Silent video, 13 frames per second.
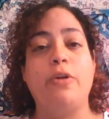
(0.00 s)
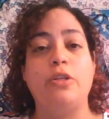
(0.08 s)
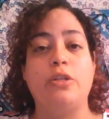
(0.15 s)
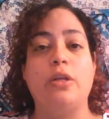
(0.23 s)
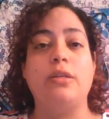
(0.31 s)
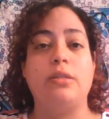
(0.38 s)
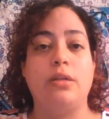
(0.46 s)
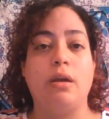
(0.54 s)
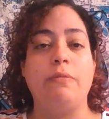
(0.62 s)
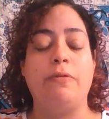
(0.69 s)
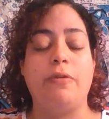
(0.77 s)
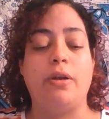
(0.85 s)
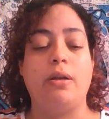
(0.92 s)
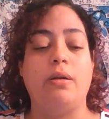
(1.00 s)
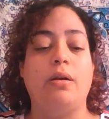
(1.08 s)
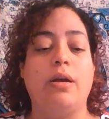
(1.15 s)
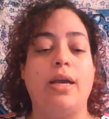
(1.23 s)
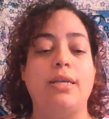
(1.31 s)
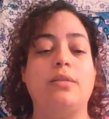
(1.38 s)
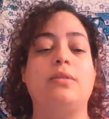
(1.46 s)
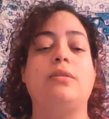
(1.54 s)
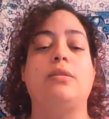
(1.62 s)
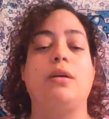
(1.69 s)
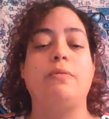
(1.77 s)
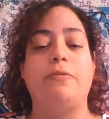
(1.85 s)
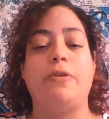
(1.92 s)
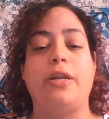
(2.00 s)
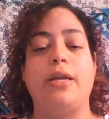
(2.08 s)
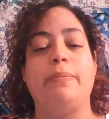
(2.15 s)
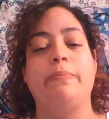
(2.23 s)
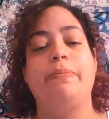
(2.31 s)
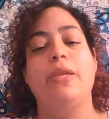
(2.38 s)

and so discomforting.